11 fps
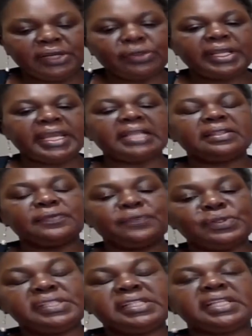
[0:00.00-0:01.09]
on health,
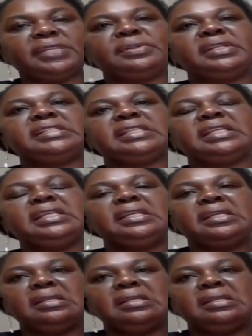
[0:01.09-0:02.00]
food security,